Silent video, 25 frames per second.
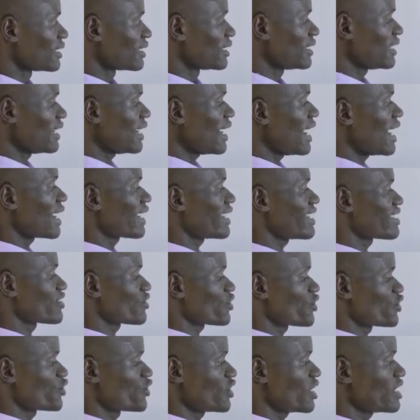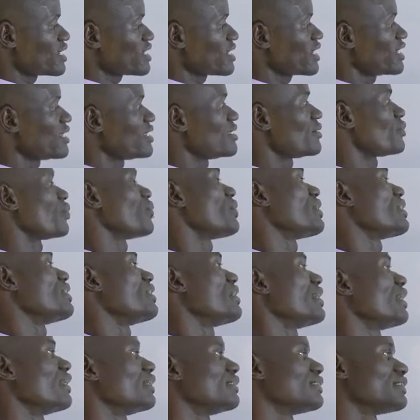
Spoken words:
they are associated with